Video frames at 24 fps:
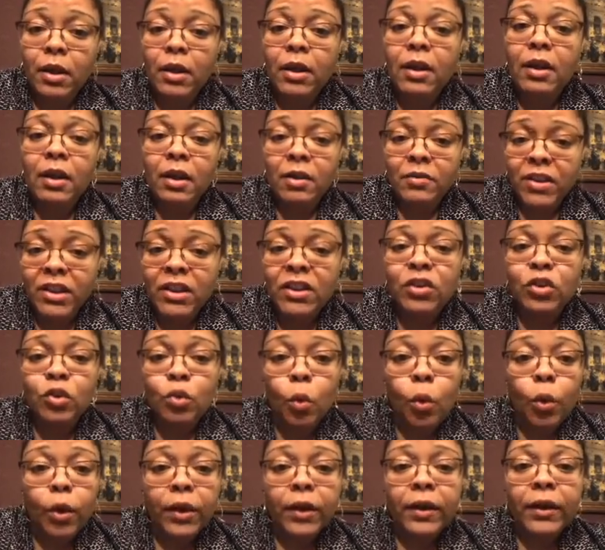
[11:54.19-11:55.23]
of a
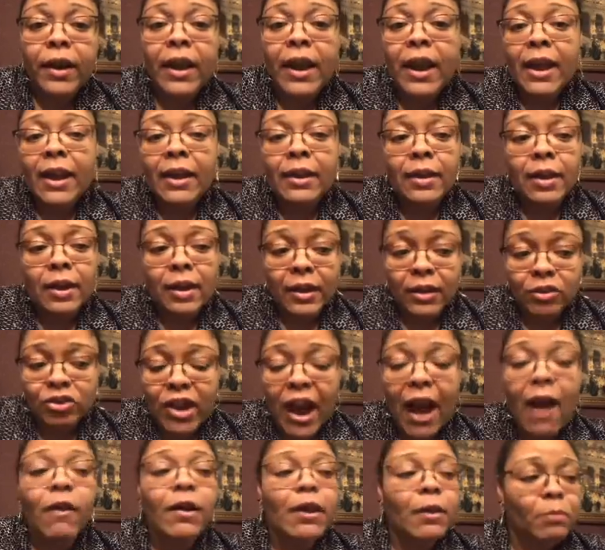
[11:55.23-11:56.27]
disorder, and a
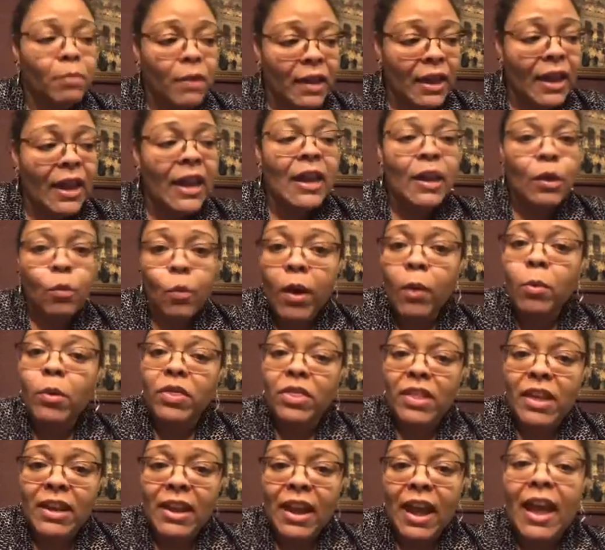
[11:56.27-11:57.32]
child can be anywhere
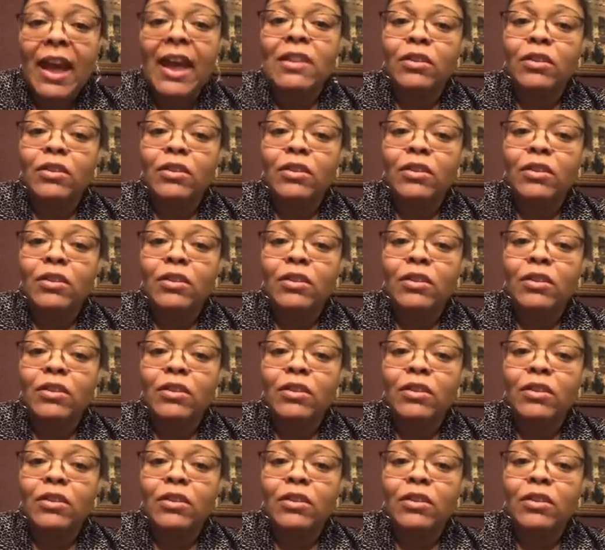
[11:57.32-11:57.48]
within that,